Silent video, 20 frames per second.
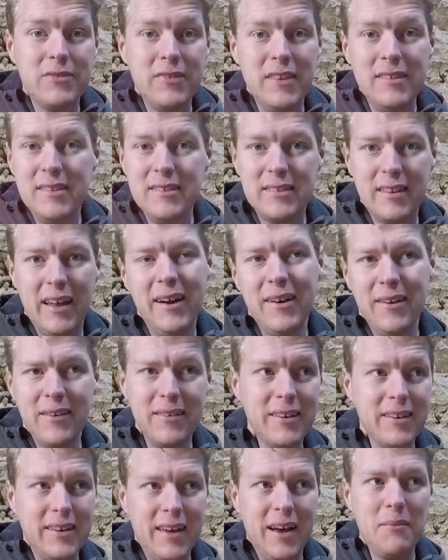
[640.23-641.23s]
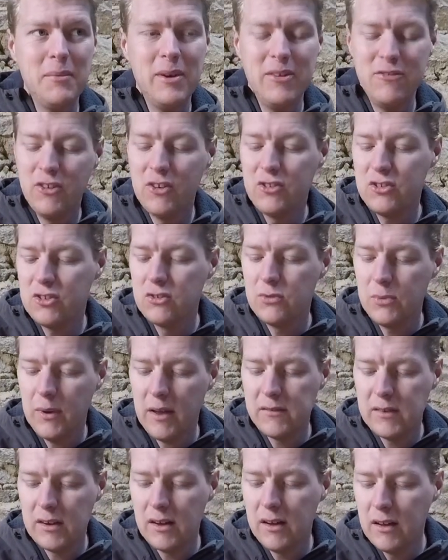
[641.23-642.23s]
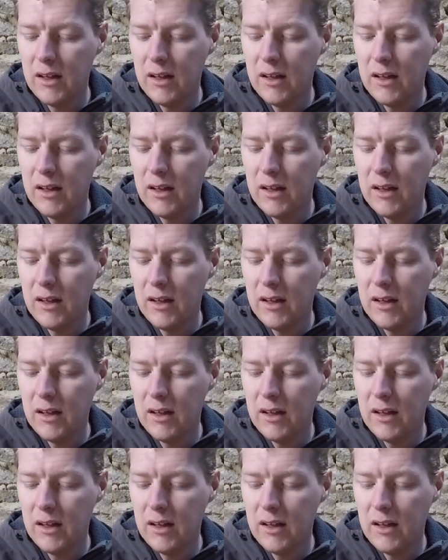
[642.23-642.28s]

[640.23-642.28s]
This is like, oh, look how many functions we have in our